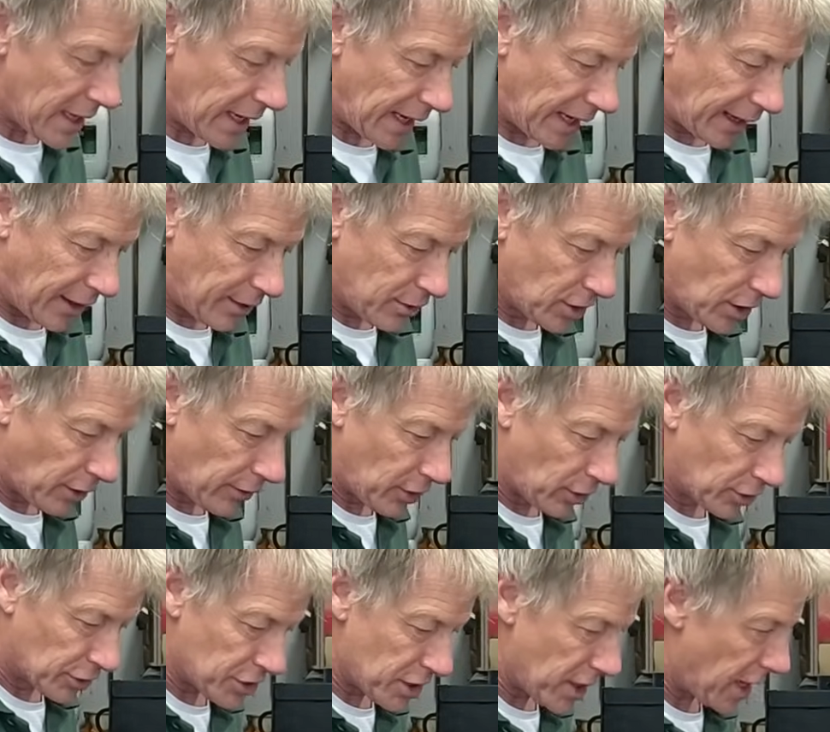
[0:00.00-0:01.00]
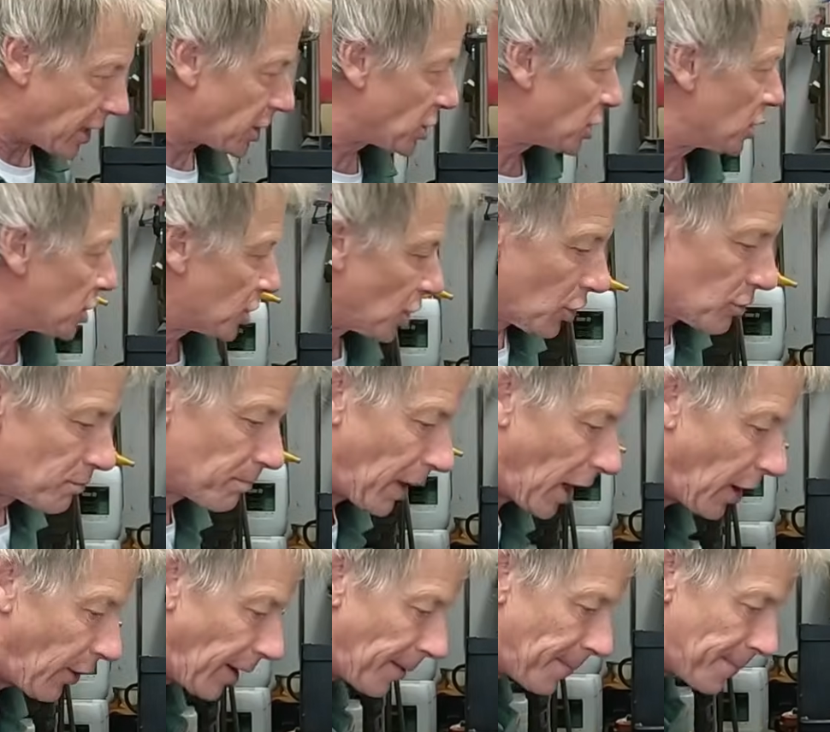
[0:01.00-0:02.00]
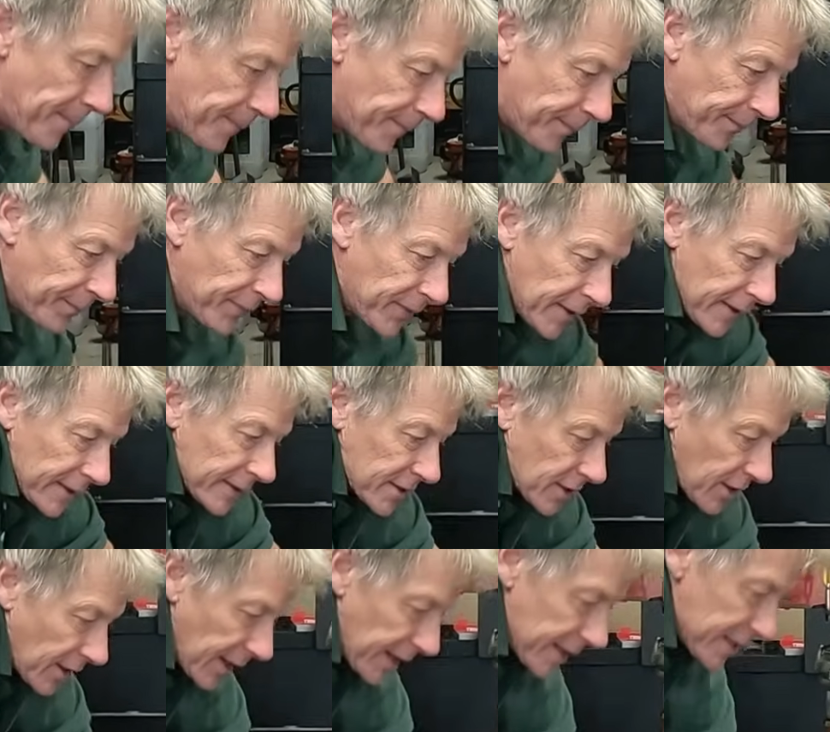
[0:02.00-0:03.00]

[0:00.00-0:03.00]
now going onto the engine's own blower. And